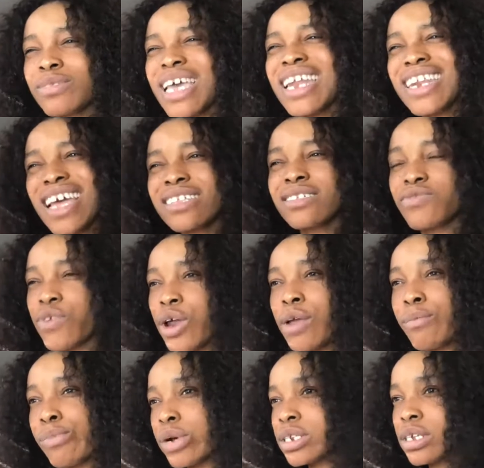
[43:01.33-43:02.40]
And that is very
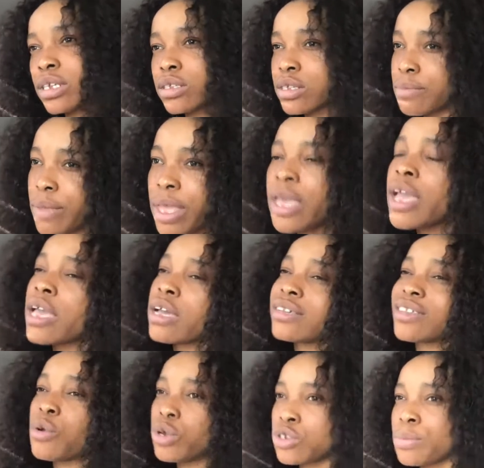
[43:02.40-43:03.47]
important to me because I
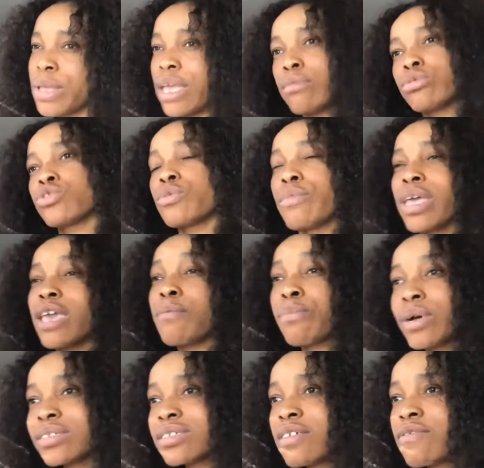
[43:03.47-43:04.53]
want to be able to make a
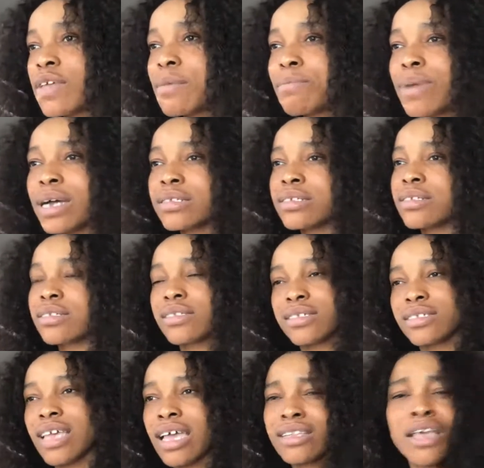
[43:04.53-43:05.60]
positive impact to the
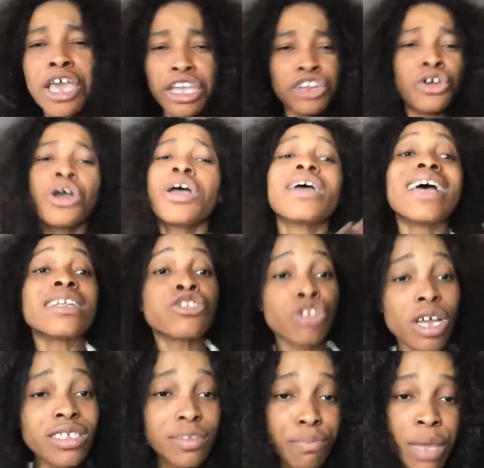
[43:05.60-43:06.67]
society.
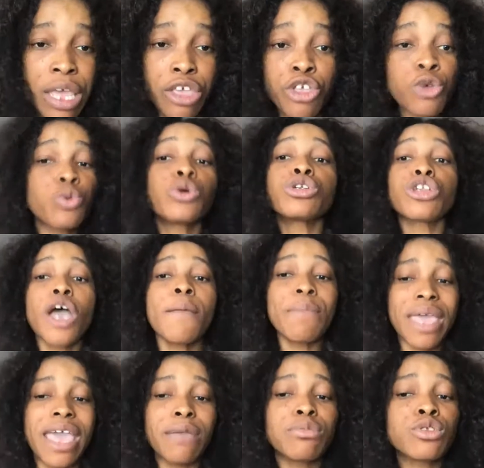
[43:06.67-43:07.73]
Trust me, you will not be
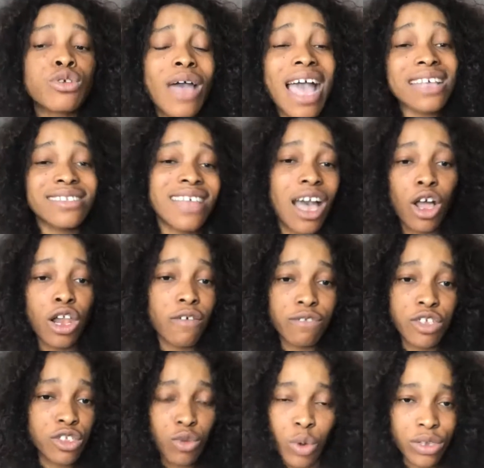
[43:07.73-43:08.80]
able to answer all of
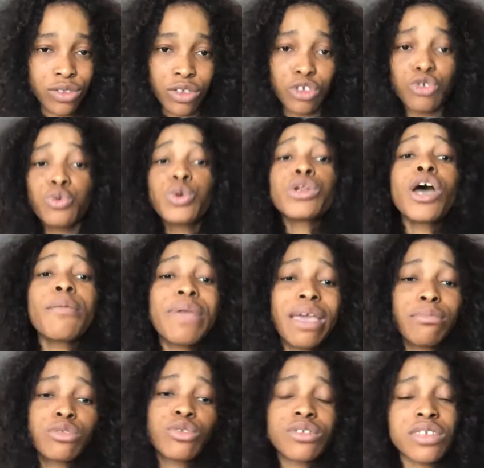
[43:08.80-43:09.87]
these questions. You will not be
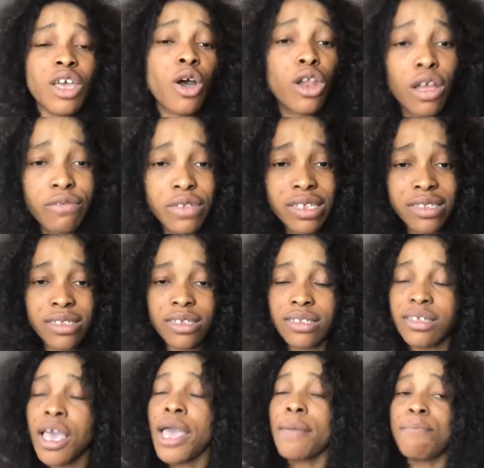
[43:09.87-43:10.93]
able to say all of these things
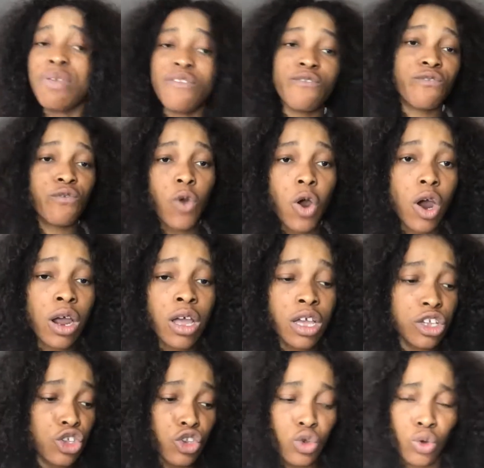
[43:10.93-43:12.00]
before,
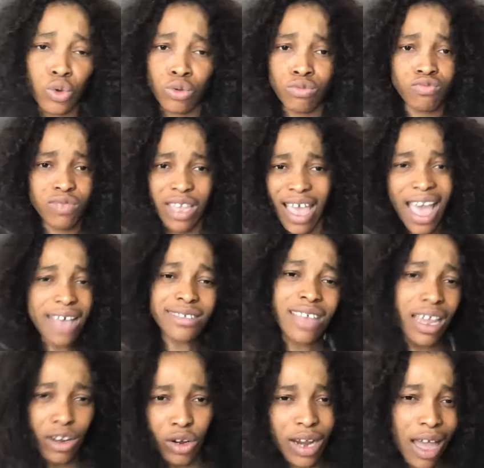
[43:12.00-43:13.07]
they ask
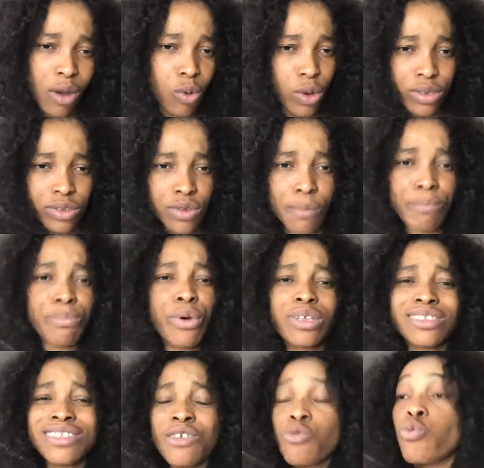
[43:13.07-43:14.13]
another question. But
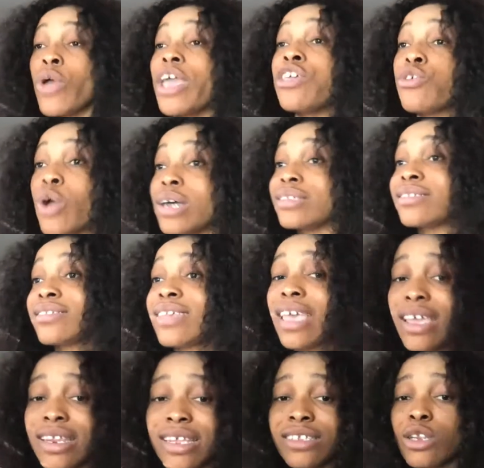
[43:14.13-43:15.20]
the way you are
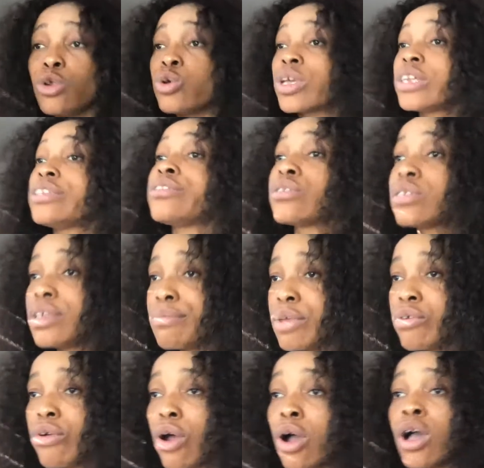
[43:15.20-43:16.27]
saying it, looking into the
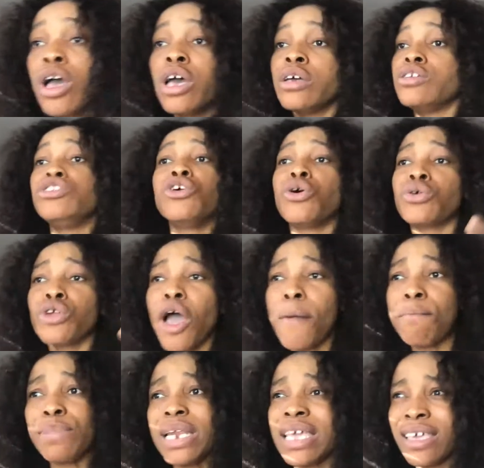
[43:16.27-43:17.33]
mirror, not
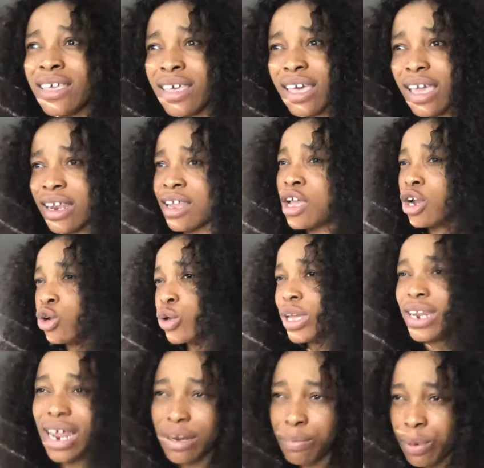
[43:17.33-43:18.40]
blinking, looking
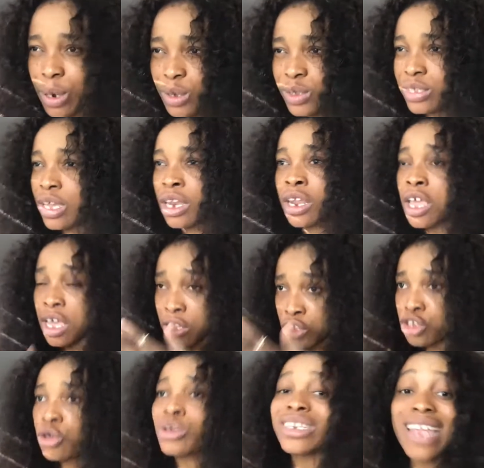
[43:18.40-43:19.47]
at the person,
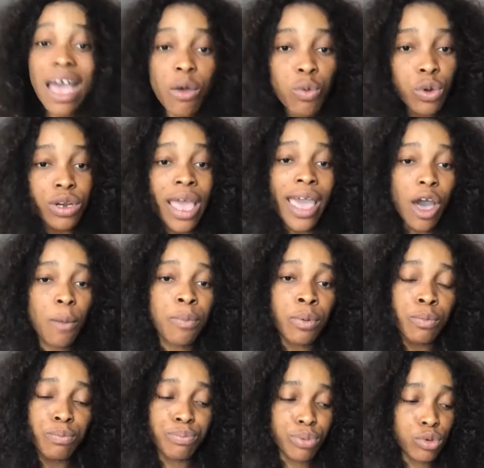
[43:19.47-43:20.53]
that would help
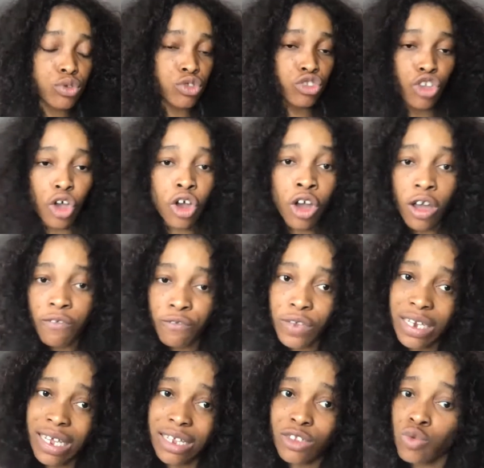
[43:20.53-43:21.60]
boost your
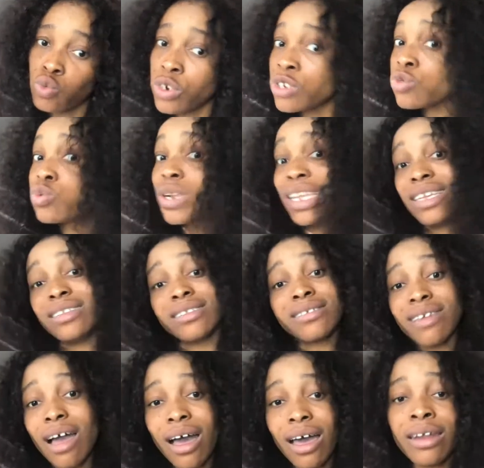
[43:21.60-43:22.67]
confidence, which will in
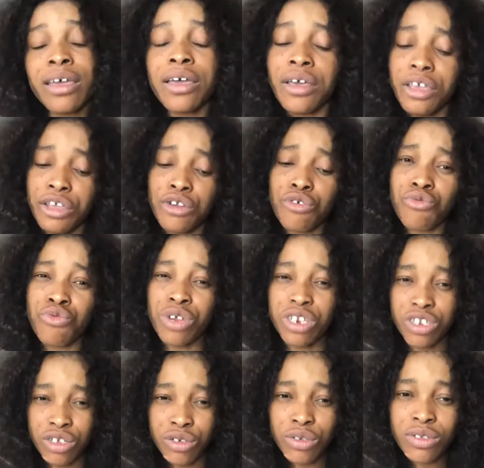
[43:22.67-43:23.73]
turn,
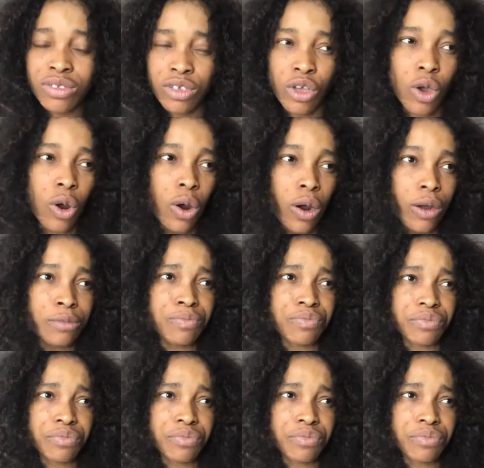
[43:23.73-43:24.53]
reduce your